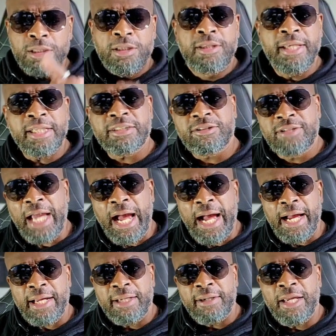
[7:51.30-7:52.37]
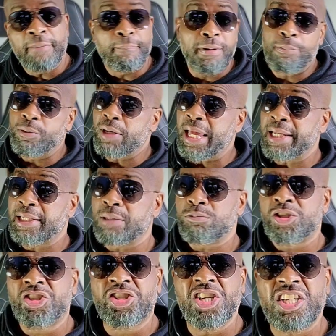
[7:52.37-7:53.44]
this guy and people like him
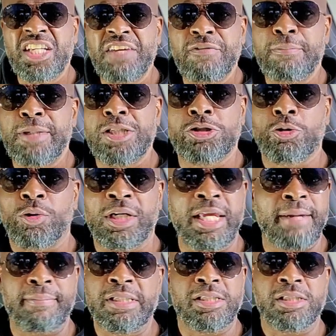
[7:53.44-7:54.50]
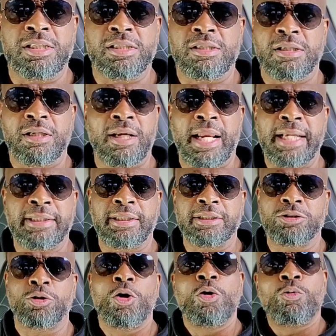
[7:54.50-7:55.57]
shouldn't even be showing images like
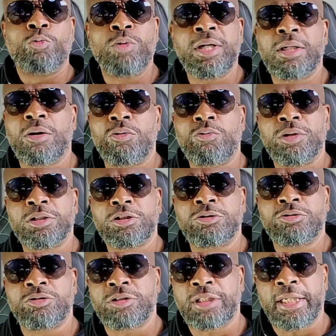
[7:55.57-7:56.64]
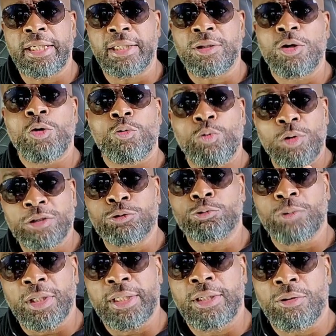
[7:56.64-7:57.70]
this. We don't want you seeing what's
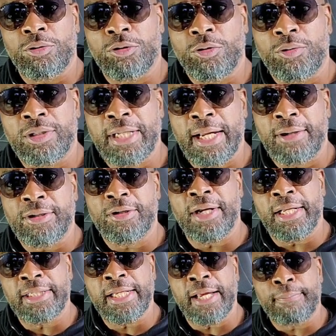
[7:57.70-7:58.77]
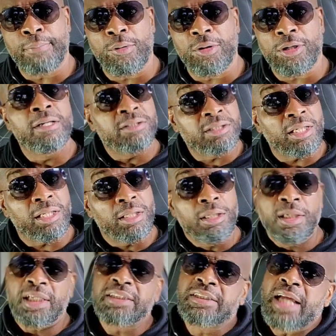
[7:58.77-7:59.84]
really going on down there at that border. See,
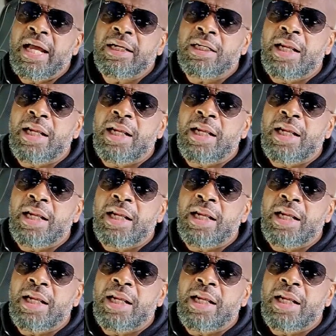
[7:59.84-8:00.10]
it's kind of